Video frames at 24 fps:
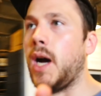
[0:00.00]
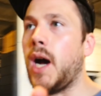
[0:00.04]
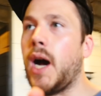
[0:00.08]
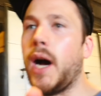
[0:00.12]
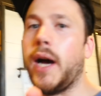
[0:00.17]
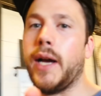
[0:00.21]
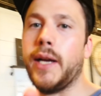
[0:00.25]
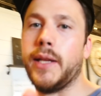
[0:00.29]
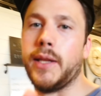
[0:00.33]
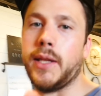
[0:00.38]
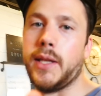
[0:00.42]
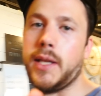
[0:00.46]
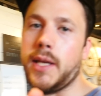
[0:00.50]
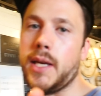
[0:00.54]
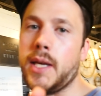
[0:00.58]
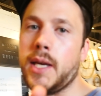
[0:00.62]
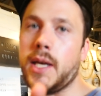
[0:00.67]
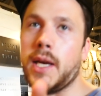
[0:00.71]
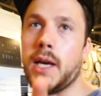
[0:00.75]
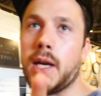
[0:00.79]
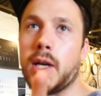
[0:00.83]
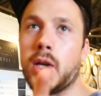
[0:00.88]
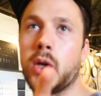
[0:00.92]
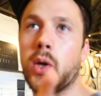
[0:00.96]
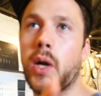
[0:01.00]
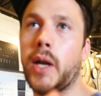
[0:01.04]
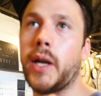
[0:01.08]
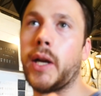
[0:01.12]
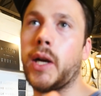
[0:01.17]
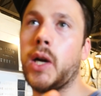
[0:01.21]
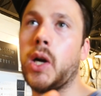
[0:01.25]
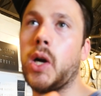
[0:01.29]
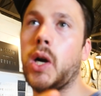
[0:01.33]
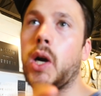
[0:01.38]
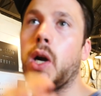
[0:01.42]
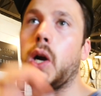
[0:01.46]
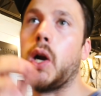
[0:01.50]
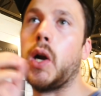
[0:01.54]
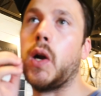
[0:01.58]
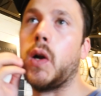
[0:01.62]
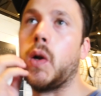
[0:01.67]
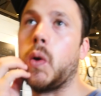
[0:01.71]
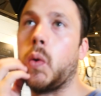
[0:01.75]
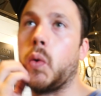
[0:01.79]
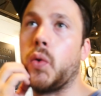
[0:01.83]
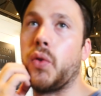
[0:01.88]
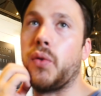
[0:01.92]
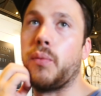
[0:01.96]
Hide the credit
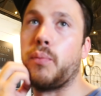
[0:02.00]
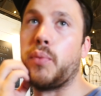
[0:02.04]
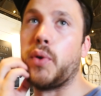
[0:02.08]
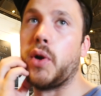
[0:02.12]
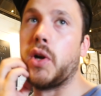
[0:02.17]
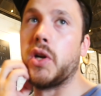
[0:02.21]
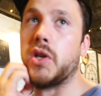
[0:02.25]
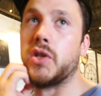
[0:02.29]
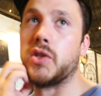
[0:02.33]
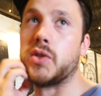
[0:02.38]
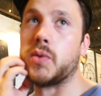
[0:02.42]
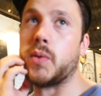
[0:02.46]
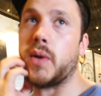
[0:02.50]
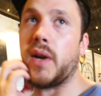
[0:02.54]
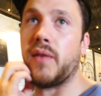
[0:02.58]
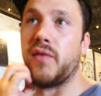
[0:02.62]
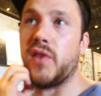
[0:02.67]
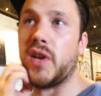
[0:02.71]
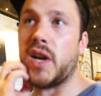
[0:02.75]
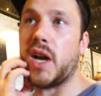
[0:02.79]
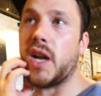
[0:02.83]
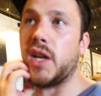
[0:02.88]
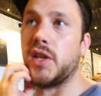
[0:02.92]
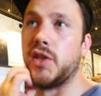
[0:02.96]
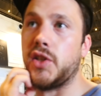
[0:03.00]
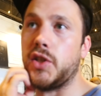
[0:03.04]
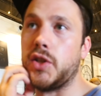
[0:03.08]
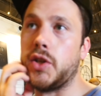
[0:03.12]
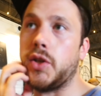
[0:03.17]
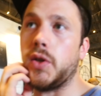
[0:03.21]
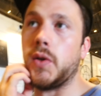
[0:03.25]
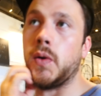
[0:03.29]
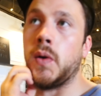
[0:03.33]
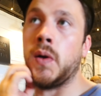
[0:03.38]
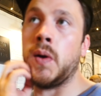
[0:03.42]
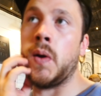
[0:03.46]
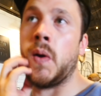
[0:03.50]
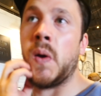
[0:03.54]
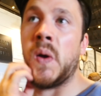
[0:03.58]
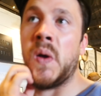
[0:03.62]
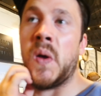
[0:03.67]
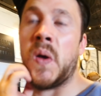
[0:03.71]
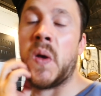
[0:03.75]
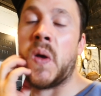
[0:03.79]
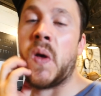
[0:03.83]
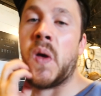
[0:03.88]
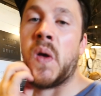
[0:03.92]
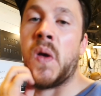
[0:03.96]
card or the purse, whatever you gotta do.
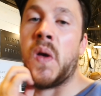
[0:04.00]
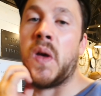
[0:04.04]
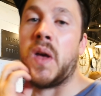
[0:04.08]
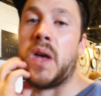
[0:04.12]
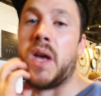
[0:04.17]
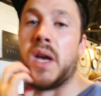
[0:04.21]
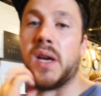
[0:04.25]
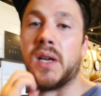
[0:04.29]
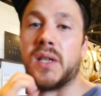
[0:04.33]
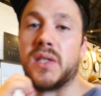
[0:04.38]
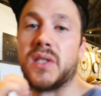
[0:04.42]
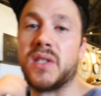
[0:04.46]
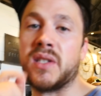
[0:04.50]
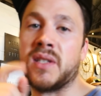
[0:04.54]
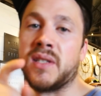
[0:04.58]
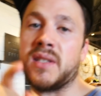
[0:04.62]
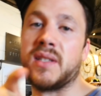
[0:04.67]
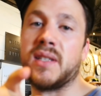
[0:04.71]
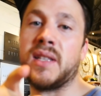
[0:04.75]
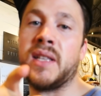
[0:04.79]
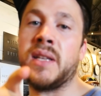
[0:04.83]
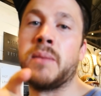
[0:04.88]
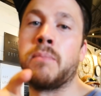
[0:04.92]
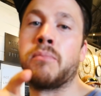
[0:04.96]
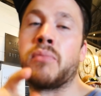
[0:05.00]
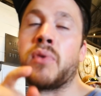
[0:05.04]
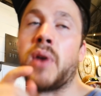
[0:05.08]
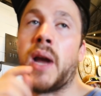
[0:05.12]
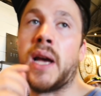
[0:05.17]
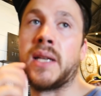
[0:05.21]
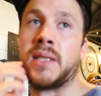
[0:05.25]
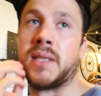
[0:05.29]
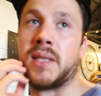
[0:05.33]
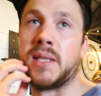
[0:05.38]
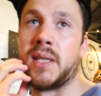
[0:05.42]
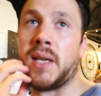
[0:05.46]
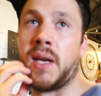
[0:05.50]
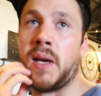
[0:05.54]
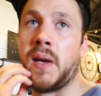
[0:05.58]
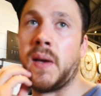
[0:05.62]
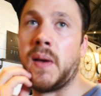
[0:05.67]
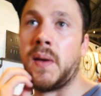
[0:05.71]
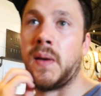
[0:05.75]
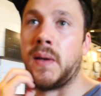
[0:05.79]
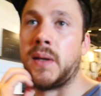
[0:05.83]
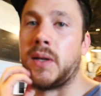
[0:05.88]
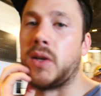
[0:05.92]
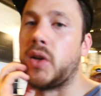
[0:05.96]
It's a little pricey.
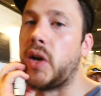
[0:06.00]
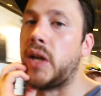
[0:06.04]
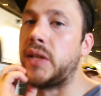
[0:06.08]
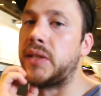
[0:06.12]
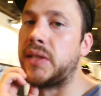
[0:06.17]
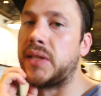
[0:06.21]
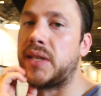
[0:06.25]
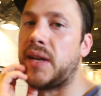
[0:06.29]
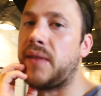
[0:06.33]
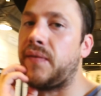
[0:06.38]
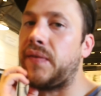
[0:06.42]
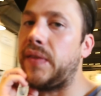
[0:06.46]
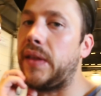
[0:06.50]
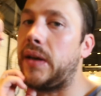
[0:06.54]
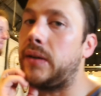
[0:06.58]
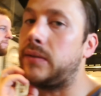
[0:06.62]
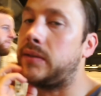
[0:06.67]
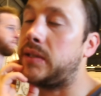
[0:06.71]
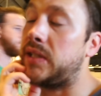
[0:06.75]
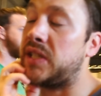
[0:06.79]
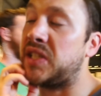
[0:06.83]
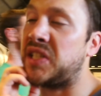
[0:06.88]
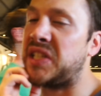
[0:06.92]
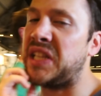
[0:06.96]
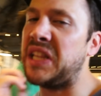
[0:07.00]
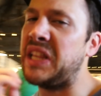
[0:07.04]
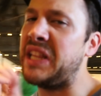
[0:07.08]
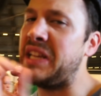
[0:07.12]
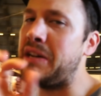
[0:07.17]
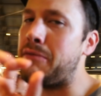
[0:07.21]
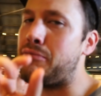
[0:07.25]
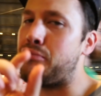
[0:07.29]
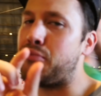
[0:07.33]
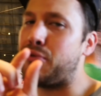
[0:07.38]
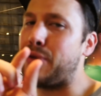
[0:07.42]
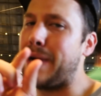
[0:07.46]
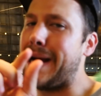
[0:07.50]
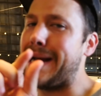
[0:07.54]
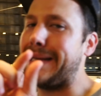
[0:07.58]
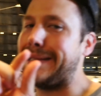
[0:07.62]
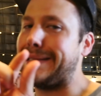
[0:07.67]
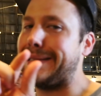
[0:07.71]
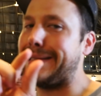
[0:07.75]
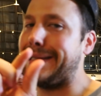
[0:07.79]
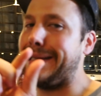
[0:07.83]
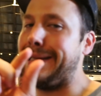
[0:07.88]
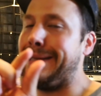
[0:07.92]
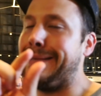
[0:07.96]
Great stuff though, just a little
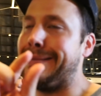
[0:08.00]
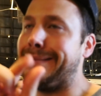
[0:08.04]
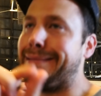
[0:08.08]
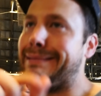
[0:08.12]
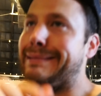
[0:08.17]
pricey.